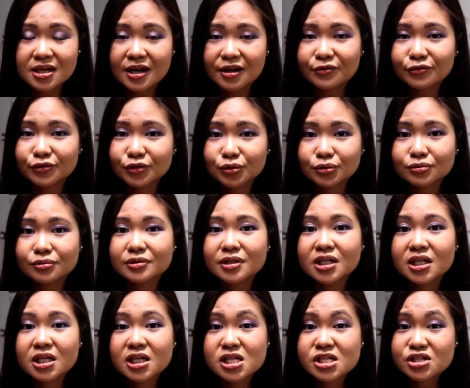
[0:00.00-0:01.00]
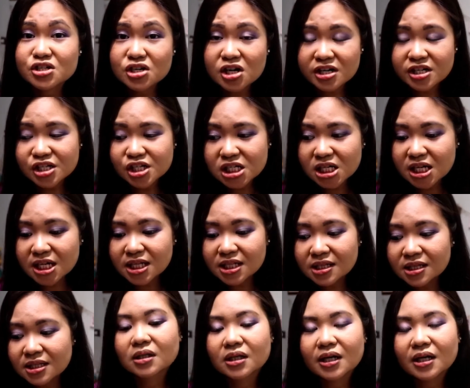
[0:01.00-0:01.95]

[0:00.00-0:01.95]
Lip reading: have to charge it.